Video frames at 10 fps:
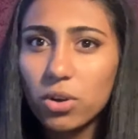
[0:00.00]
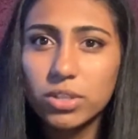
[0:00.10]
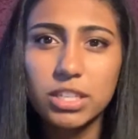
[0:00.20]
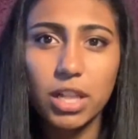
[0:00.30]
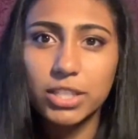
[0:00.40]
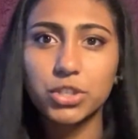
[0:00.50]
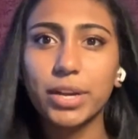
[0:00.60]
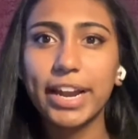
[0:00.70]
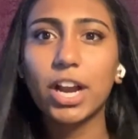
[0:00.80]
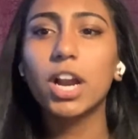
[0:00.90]
to cleanse your
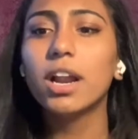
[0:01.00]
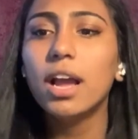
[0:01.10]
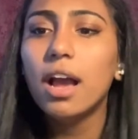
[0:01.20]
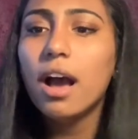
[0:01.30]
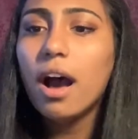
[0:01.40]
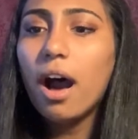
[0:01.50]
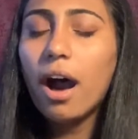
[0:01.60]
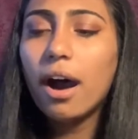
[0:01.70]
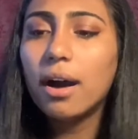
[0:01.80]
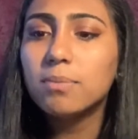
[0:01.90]
hair.
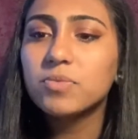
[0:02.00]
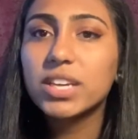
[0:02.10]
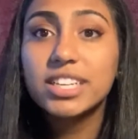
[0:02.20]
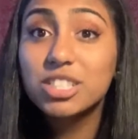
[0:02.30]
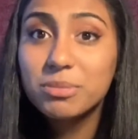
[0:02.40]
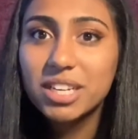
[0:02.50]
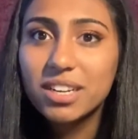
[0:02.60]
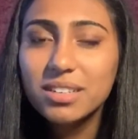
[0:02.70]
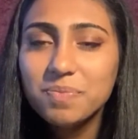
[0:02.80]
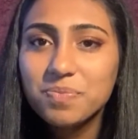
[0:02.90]

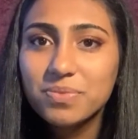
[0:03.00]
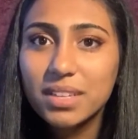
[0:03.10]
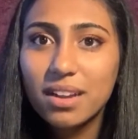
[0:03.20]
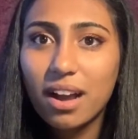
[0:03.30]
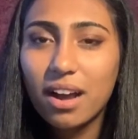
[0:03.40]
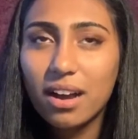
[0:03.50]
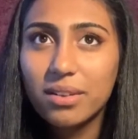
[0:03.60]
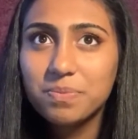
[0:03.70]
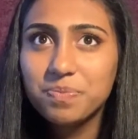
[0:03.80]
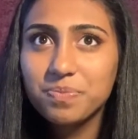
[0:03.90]
Kashmir,
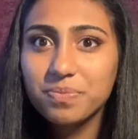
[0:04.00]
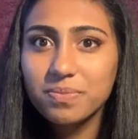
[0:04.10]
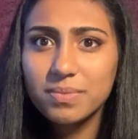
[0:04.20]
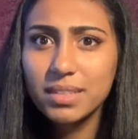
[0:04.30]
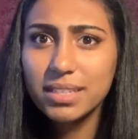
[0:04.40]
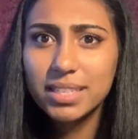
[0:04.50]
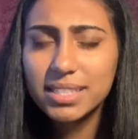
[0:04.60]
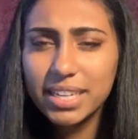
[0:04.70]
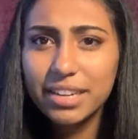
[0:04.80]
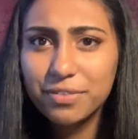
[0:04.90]
the
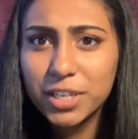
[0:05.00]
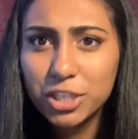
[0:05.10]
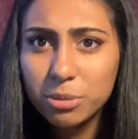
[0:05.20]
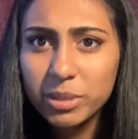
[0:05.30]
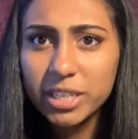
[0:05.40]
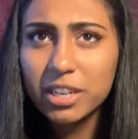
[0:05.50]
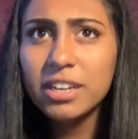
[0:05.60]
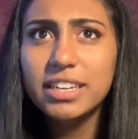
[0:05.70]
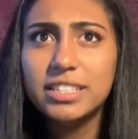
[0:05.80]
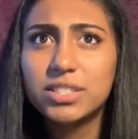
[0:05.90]
state of
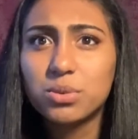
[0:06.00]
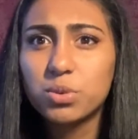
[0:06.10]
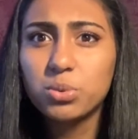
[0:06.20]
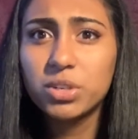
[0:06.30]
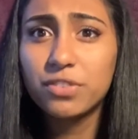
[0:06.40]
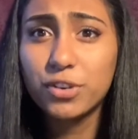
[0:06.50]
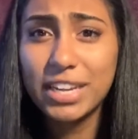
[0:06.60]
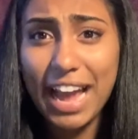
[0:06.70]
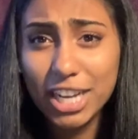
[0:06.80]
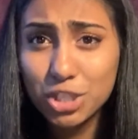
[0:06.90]
Kashmir is the root word for
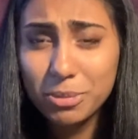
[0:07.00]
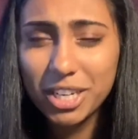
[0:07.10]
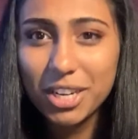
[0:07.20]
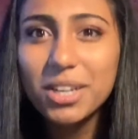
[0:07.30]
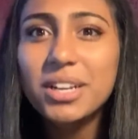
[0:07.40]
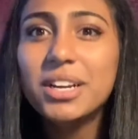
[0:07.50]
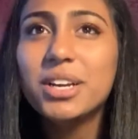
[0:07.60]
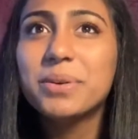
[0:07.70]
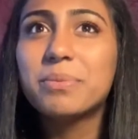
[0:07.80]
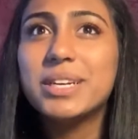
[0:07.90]
Kashmir,
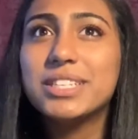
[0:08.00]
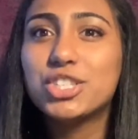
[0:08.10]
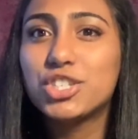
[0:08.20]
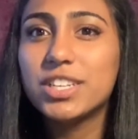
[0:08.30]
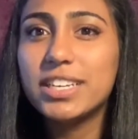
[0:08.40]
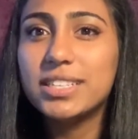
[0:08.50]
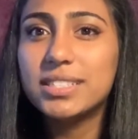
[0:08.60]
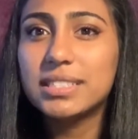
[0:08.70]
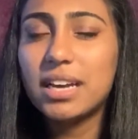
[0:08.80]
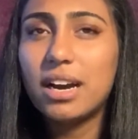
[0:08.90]
which
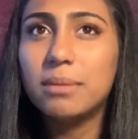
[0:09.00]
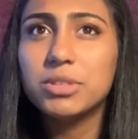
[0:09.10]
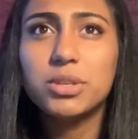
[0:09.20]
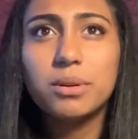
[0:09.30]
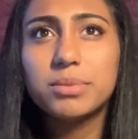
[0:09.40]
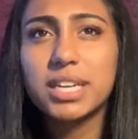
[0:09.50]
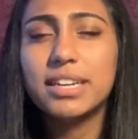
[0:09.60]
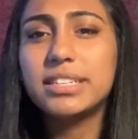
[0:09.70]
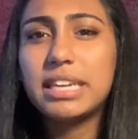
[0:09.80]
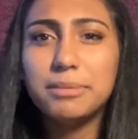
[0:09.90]
is, you know, it was
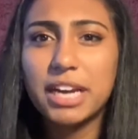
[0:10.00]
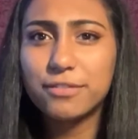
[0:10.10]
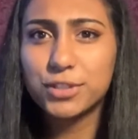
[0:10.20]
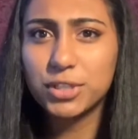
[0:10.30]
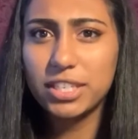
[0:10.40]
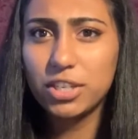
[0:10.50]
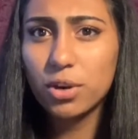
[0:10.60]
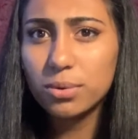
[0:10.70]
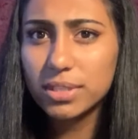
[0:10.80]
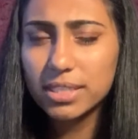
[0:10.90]
kind of named after the
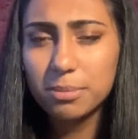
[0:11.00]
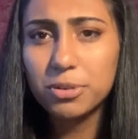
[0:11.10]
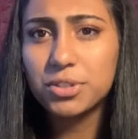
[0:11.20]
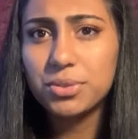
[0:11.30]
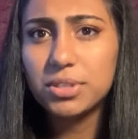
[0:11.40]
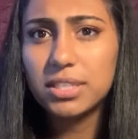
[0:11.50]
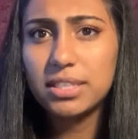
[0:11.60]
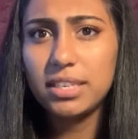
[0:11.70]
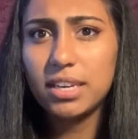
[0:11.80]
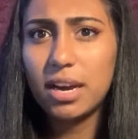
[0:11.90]
goats that produced
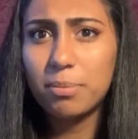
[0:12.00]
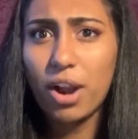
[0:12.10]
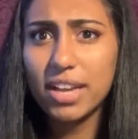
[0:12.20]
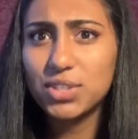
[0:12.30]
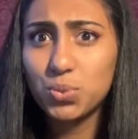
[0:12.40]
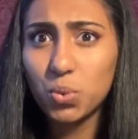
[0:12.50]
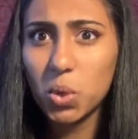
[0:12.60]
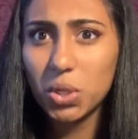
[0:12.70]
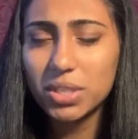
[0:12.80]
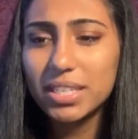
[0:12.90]
the prized wool